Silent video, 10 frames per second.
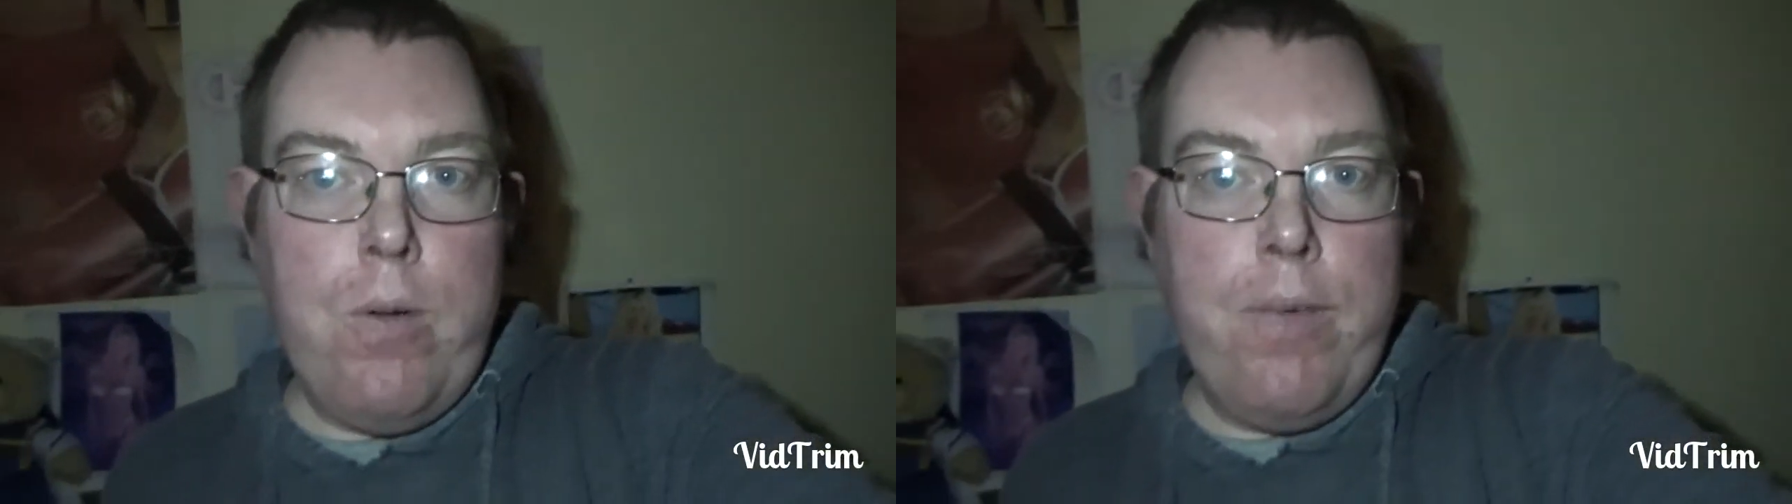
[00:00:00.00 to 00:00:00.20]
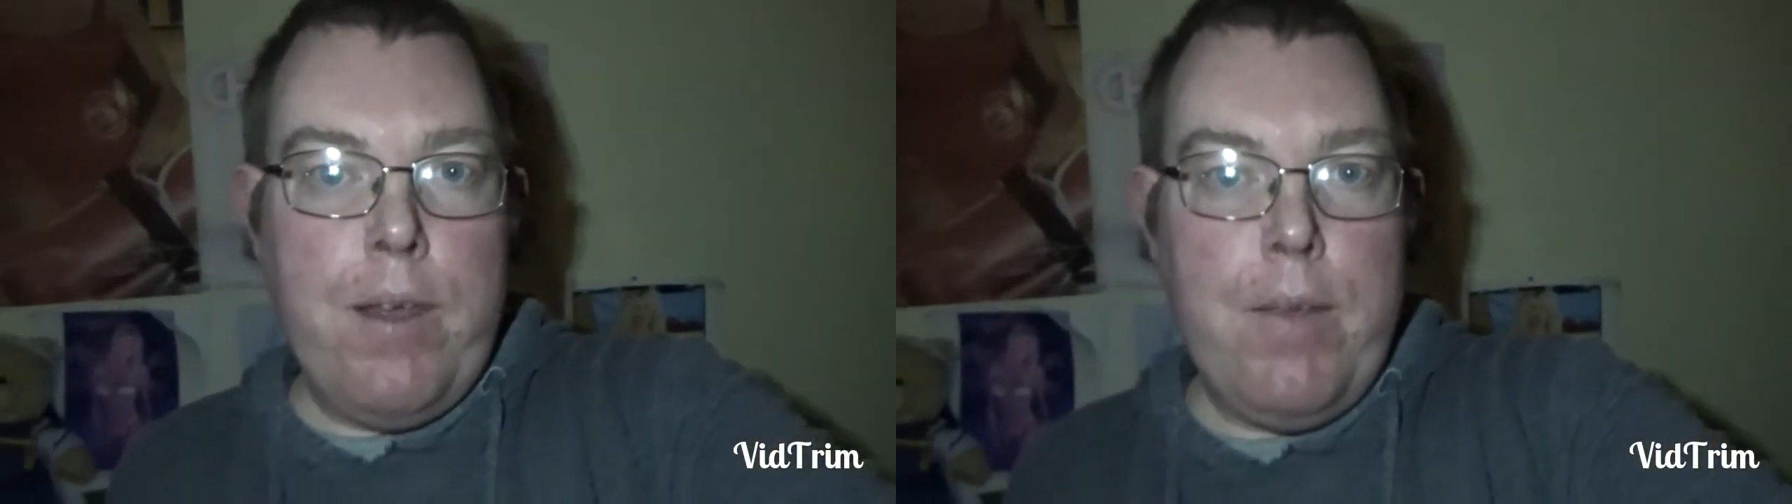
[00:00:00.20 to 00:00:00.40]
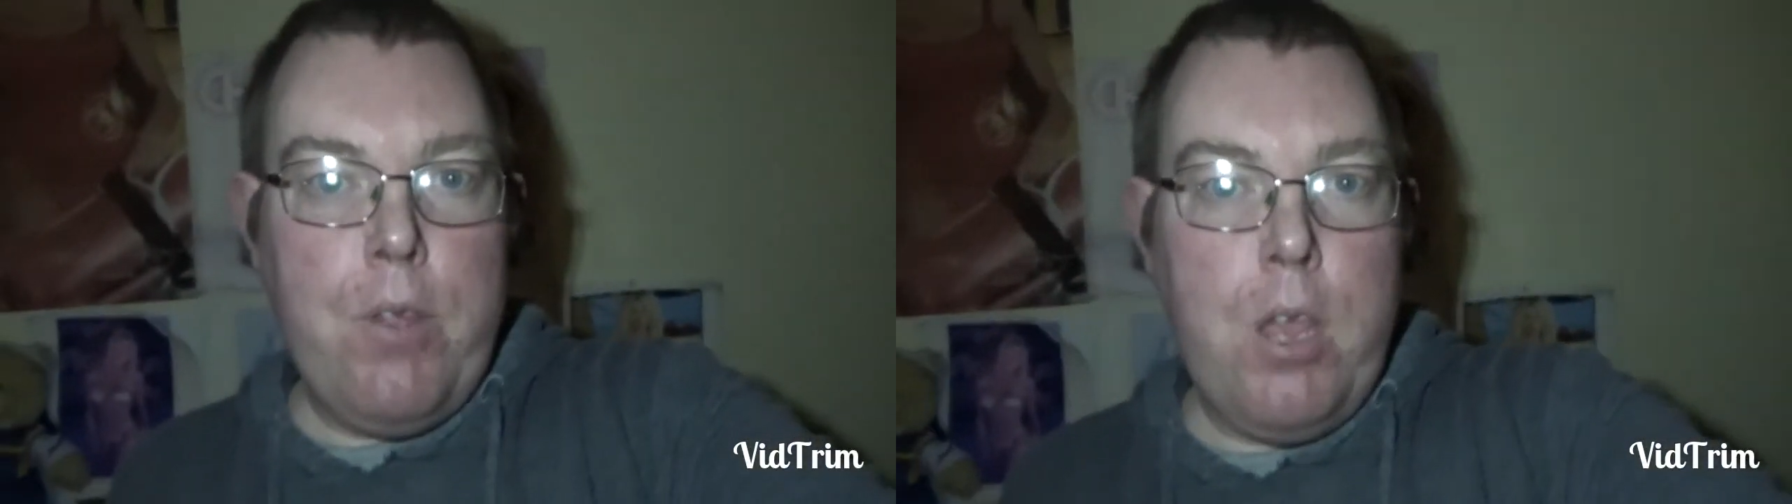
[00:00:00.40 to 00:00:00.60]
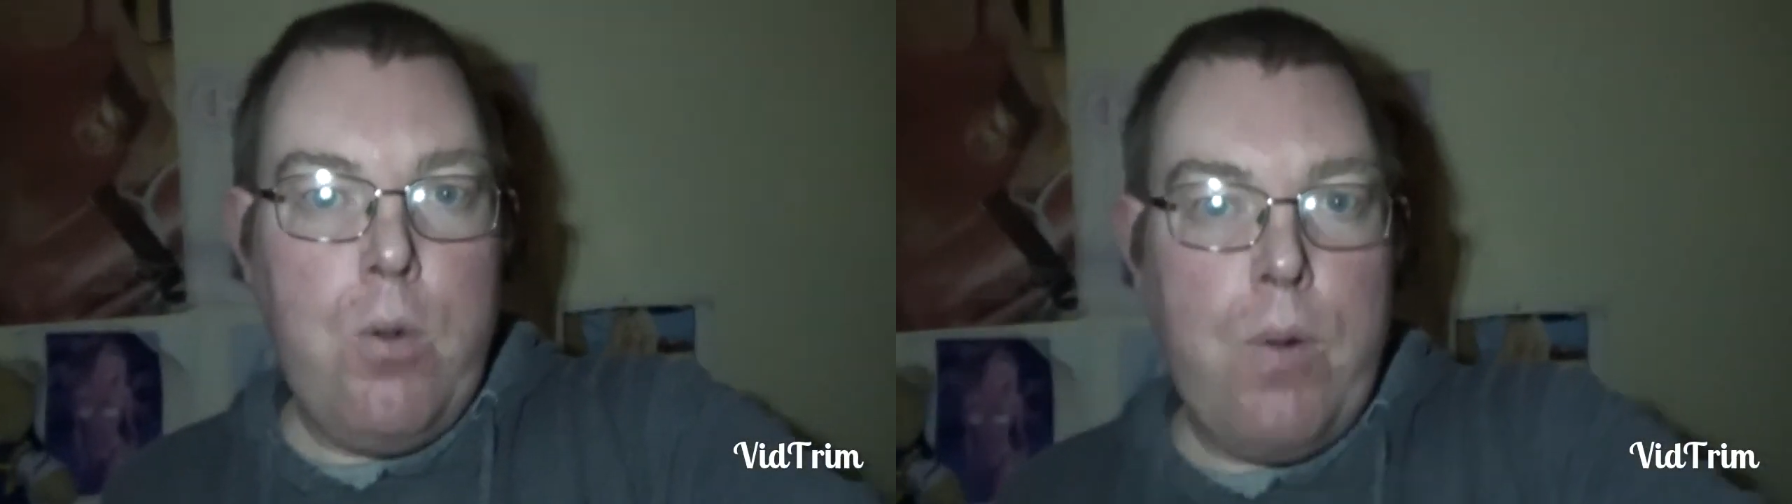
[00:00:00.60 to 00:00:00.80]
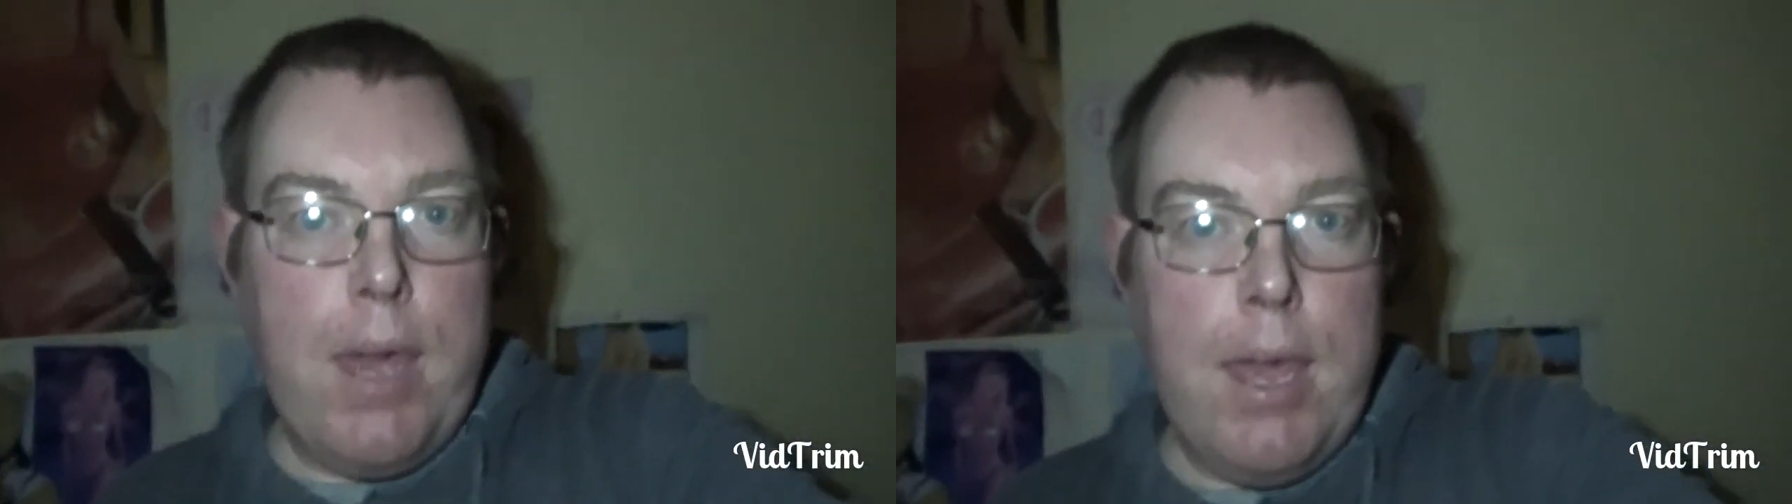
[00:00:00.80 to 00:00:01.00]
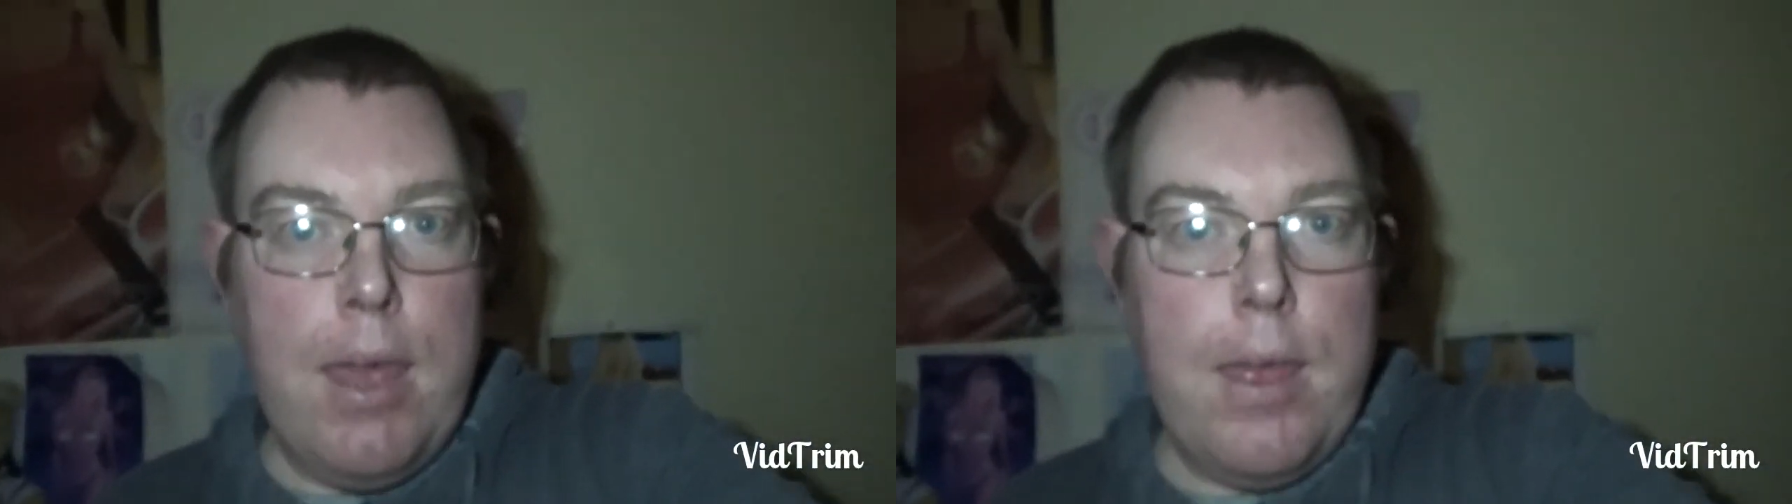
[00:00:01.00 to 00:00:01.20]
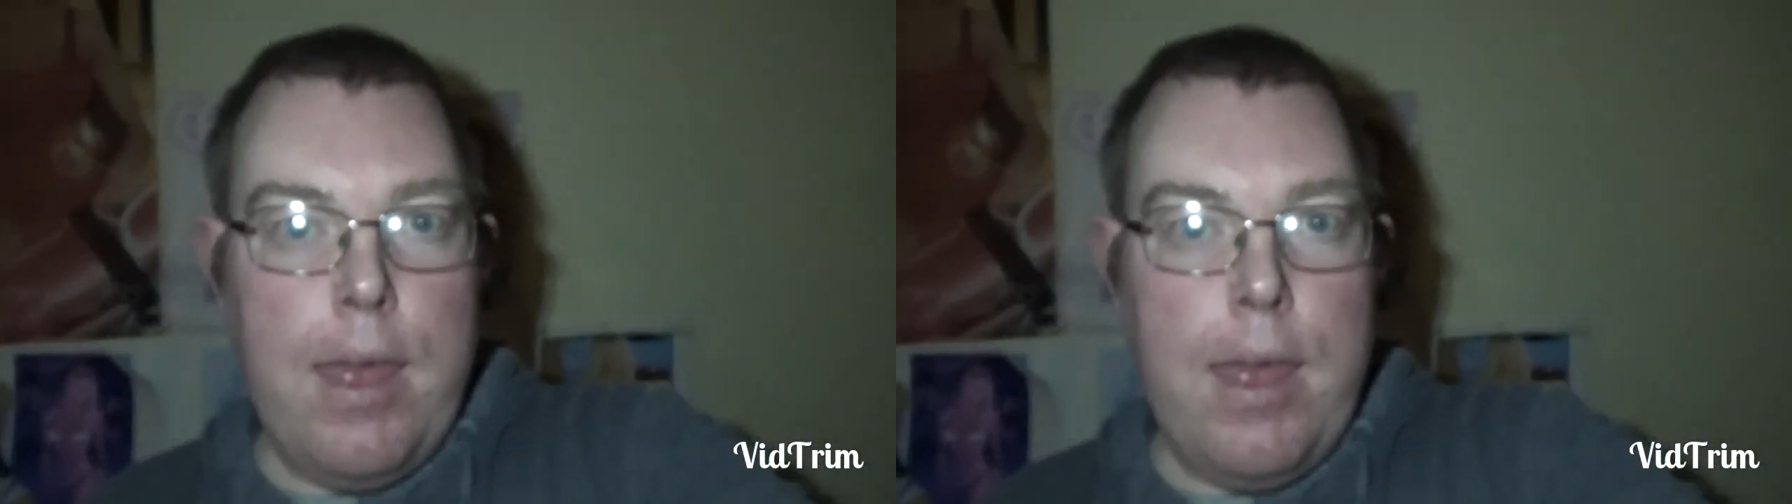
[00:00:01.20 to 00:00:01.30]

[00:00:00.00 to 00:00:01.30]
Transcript: if you live in the UK,